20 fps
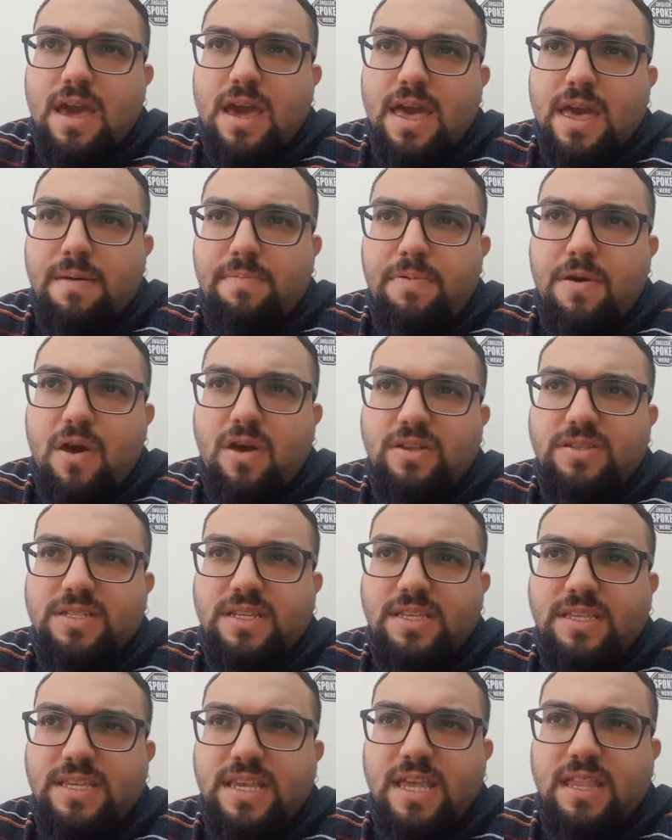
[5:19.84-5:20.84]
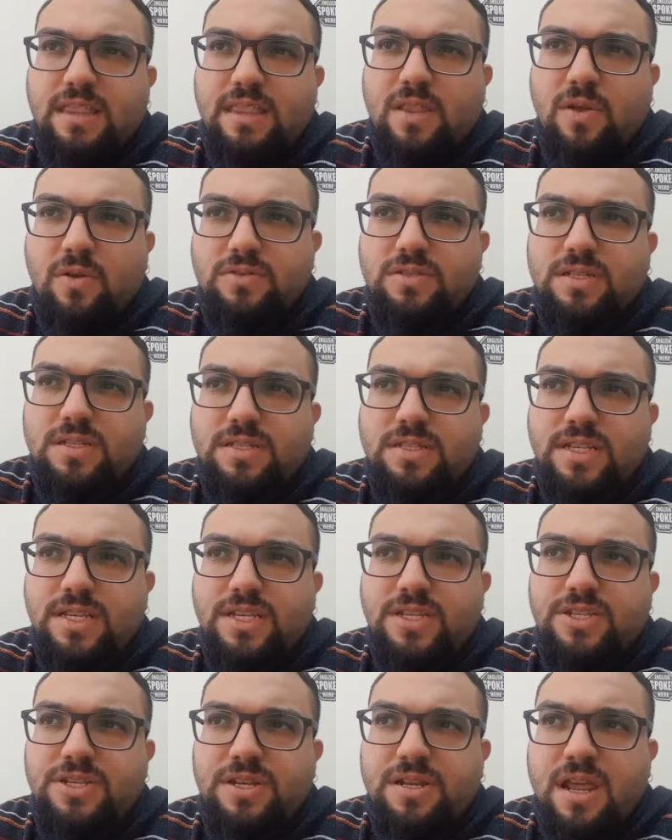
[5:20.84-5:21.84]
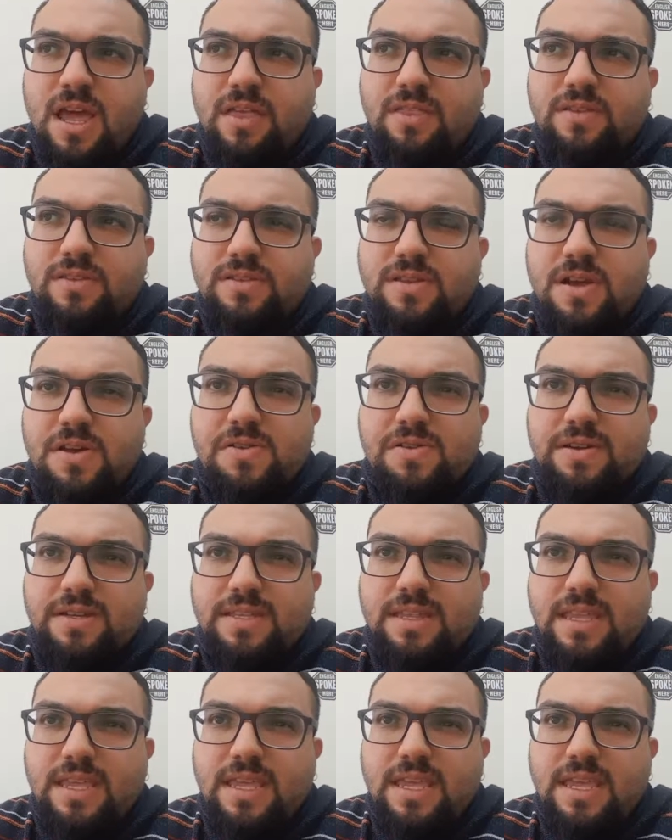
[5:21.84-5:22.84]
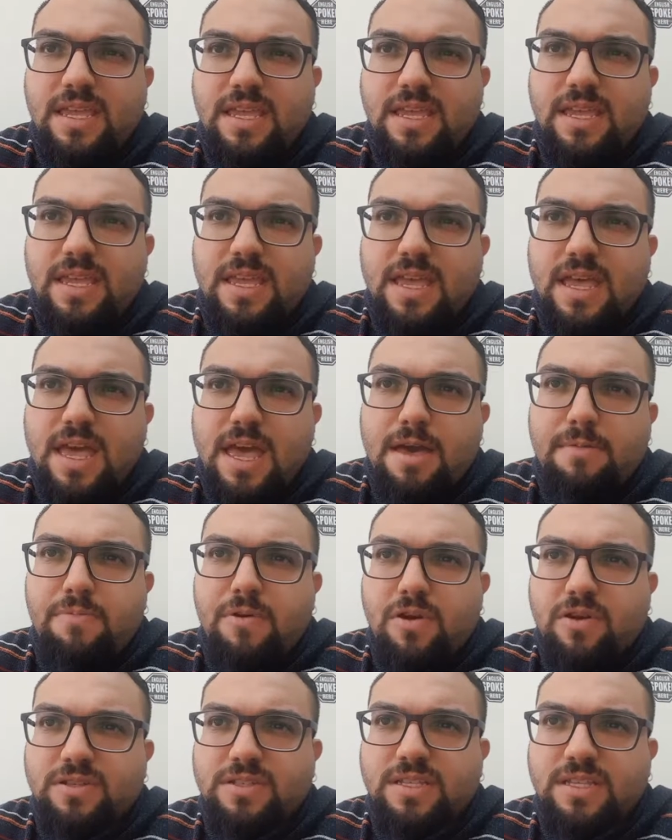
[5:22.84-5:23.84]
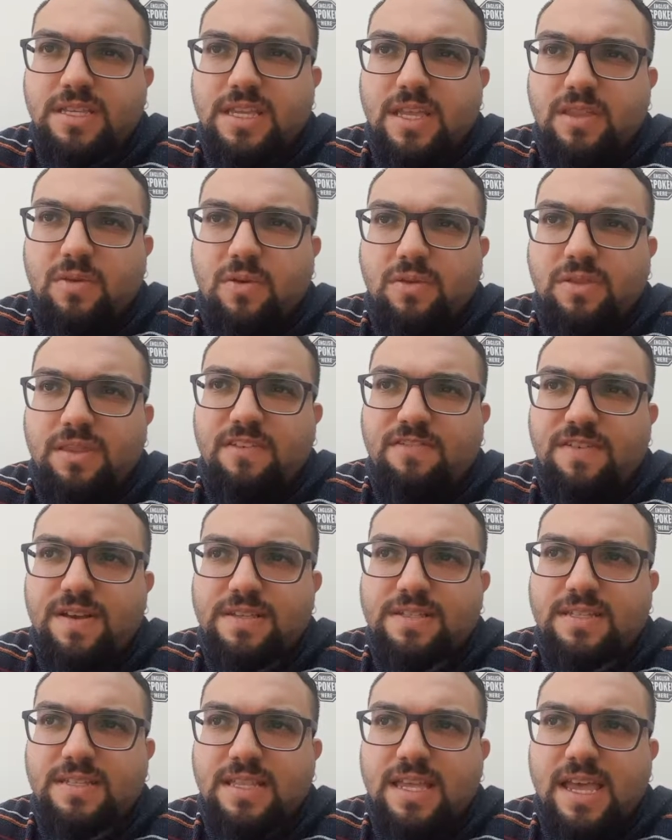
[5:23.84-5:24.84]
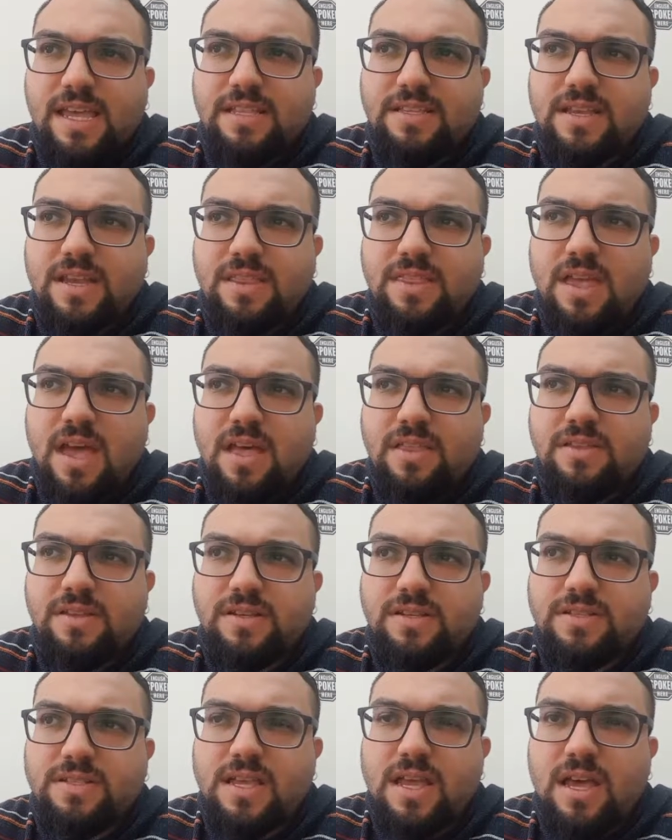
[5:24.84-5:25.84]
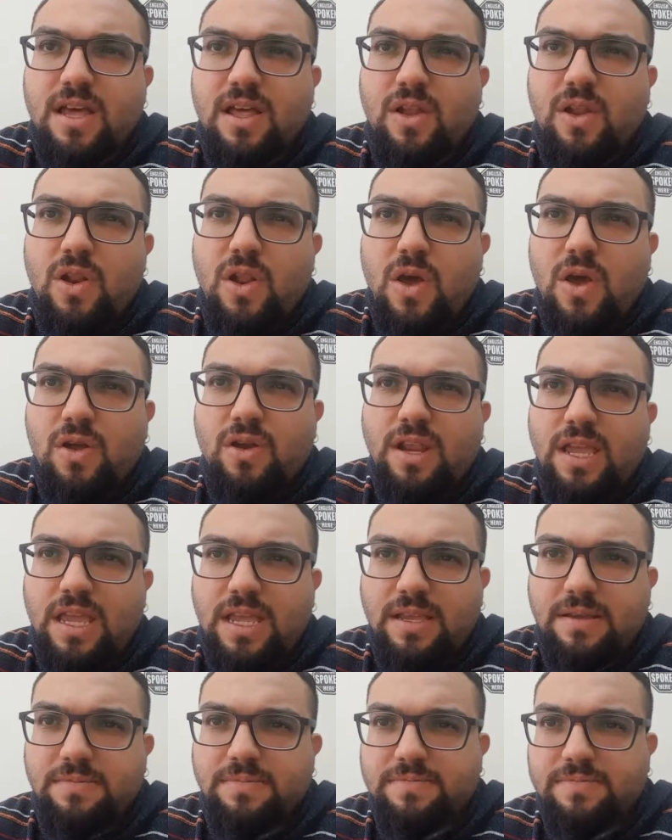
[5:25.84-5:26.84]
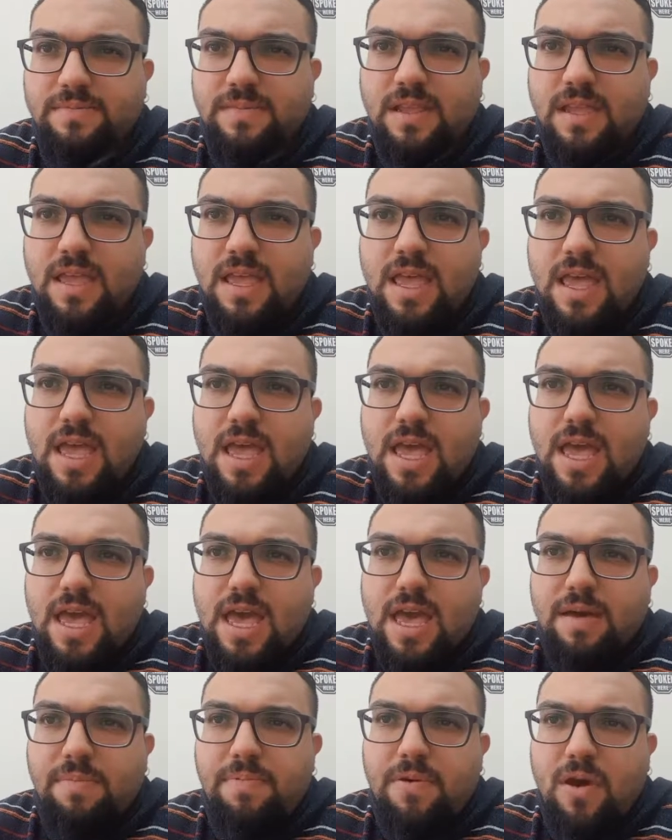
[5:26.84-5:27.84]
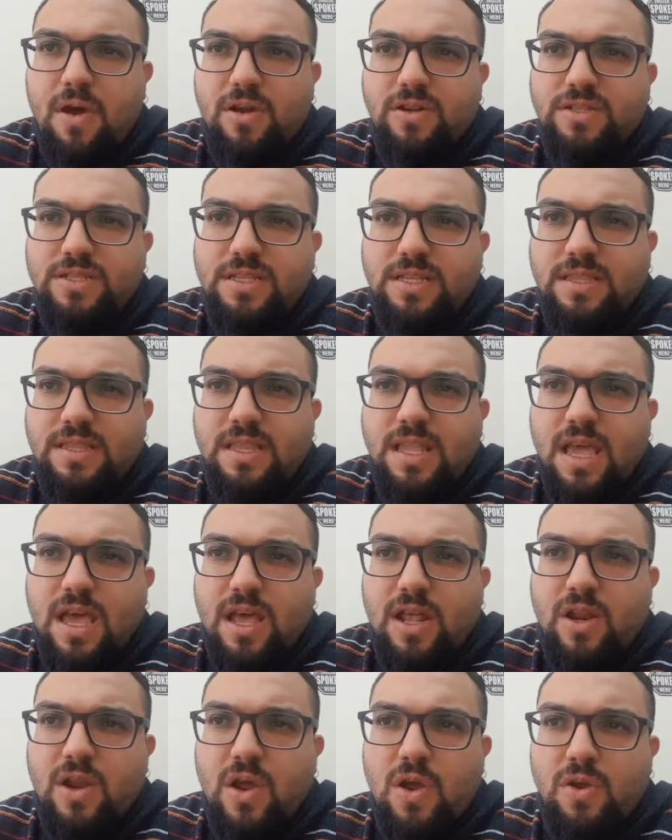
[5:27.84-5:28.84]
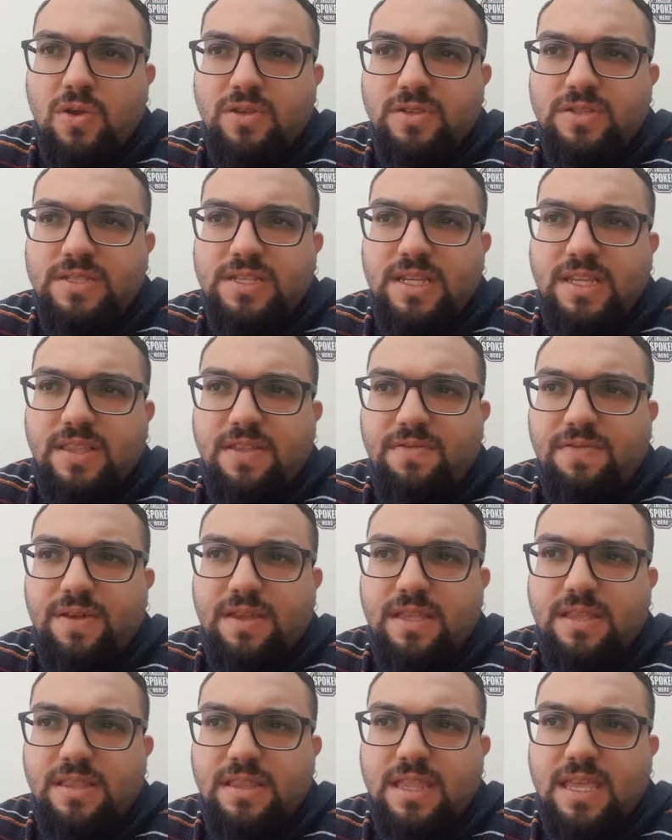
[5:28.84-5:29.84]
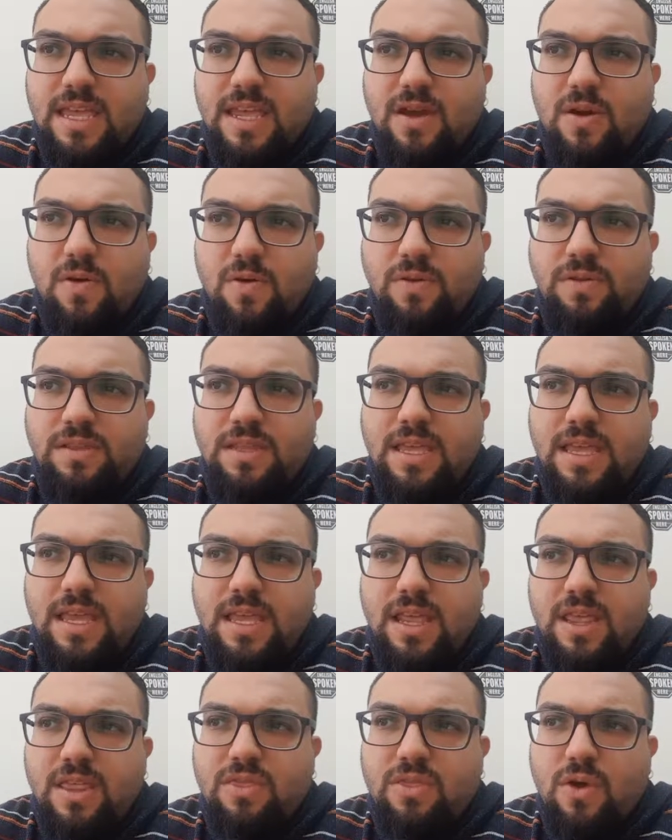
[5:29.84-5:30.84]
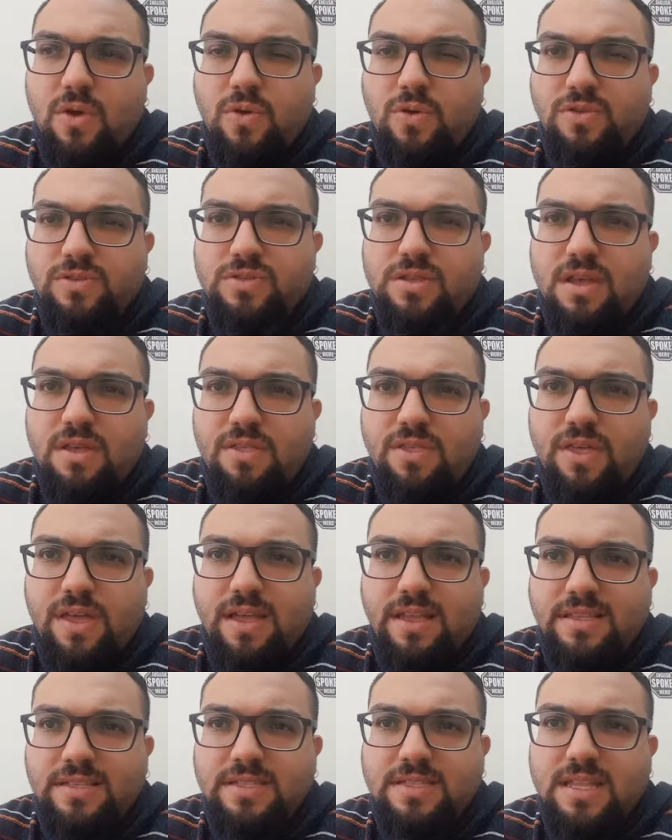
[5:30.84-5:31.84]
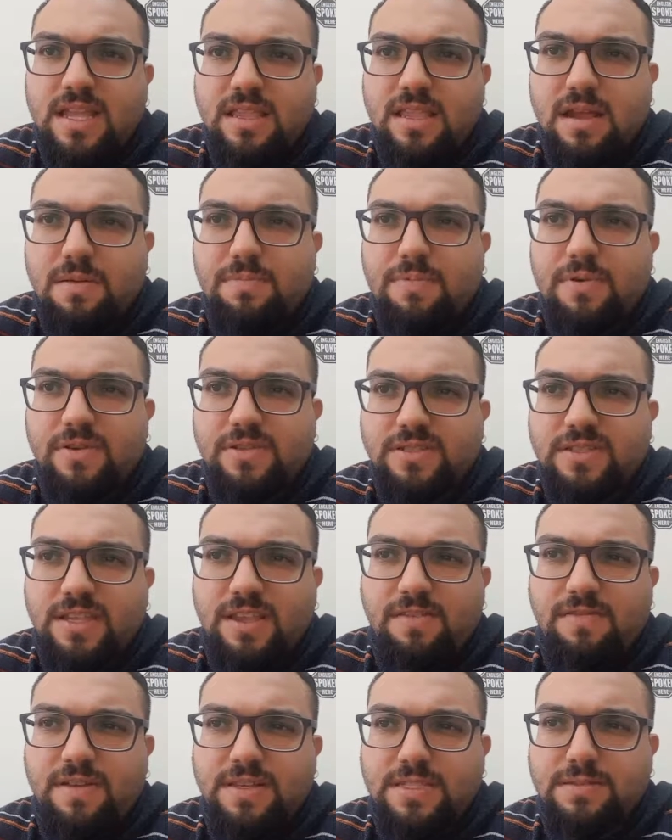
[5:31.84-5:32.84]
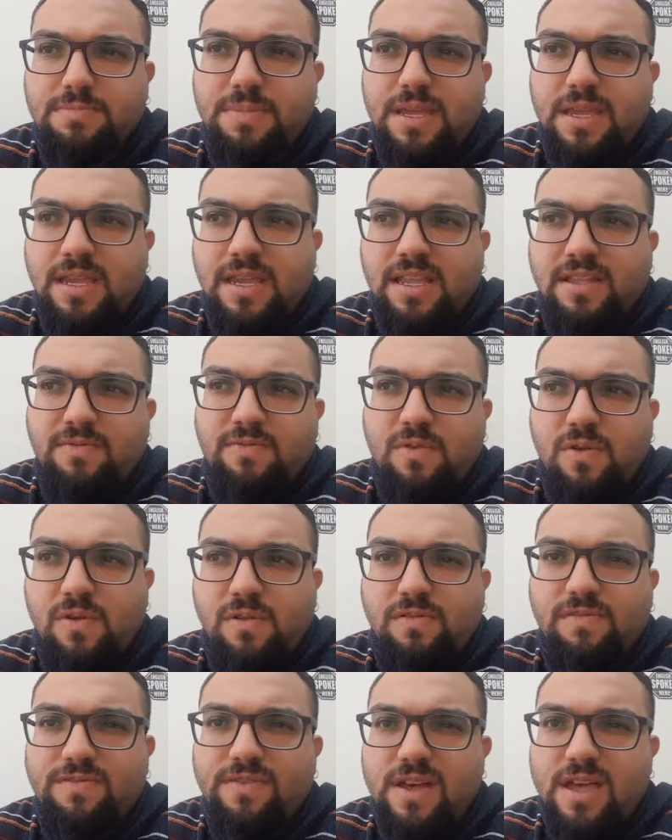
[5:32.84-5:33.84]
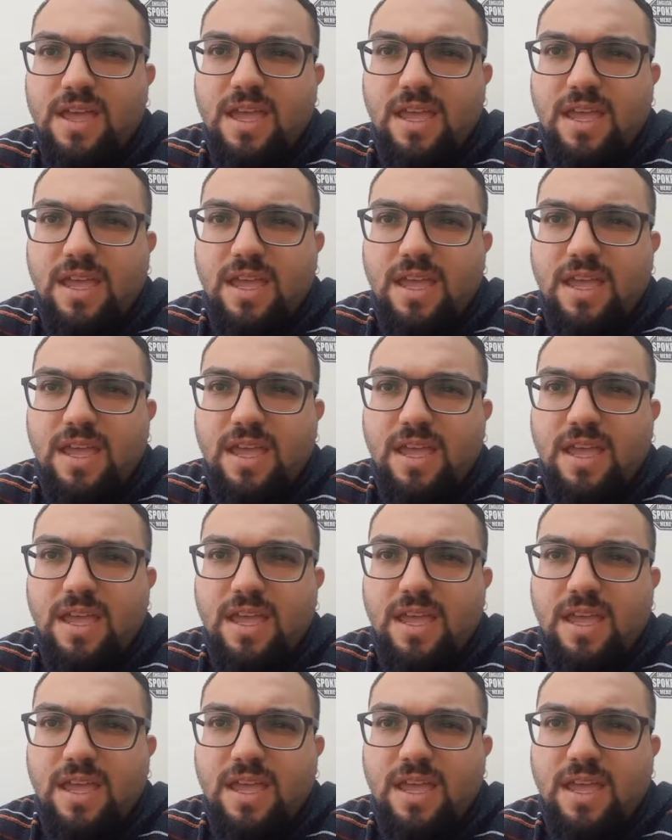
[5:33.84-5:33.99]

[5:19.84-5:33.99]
A person cannot teach another directly. A person can only facilitate another's learning. A person learns significantly only those things that are perceived as being involved